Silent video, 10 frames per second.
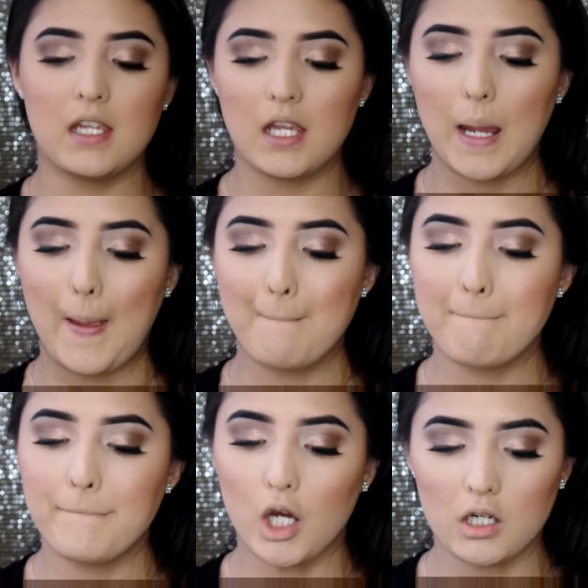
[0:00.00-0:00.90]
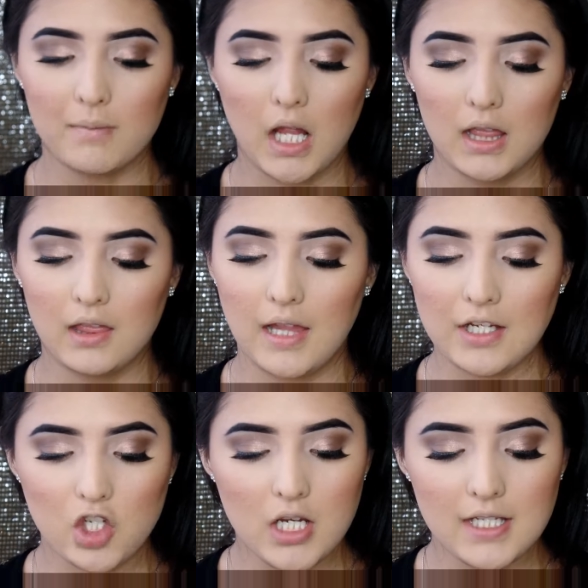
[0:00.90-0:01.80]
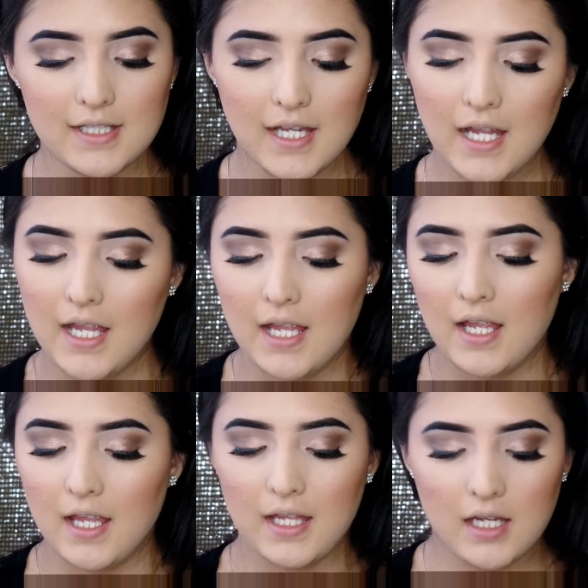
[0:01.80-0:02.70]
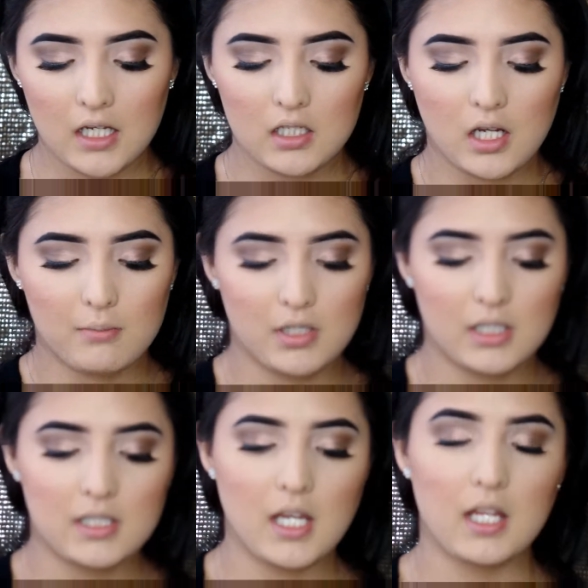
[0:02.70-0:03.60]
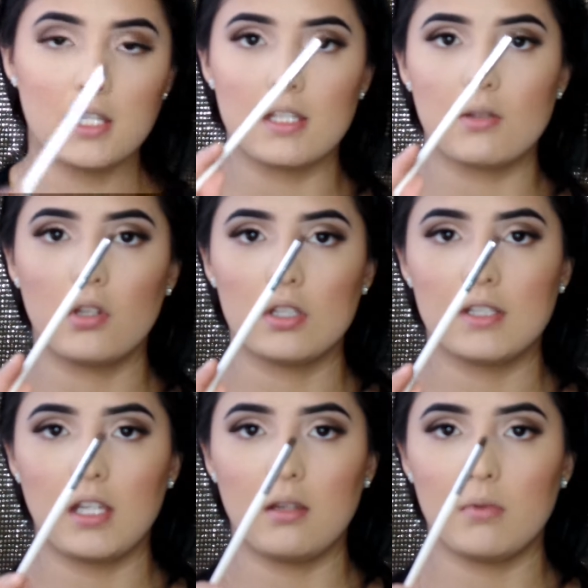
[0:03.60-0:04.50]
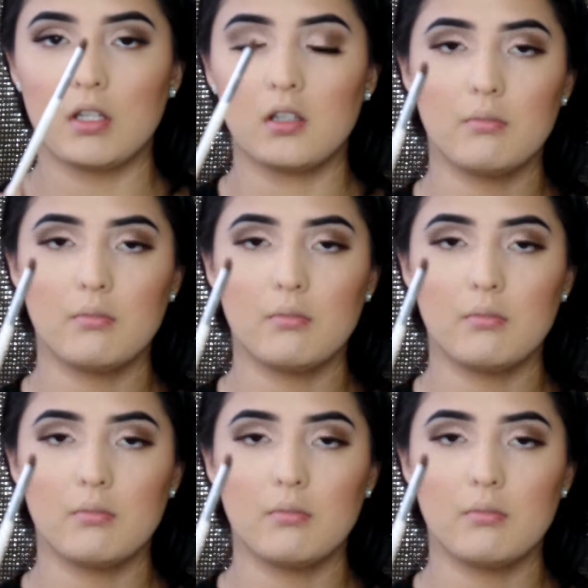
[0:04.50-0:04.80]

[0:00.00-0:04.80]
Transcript: the bottom lashes, and I'm just gonna take this same